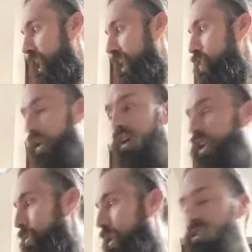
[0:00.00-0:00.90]
ankle at
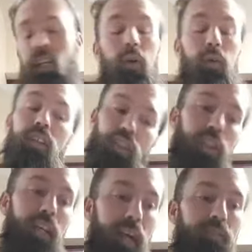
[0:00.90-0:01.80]
100 miles an hour,
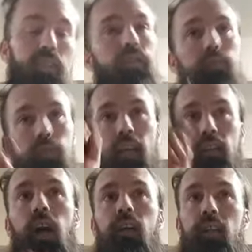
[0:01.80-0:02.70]
you're gonna have to ne-
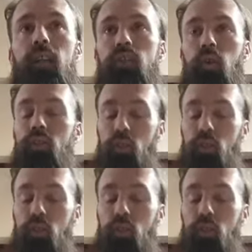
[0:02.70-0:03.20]
knock next door.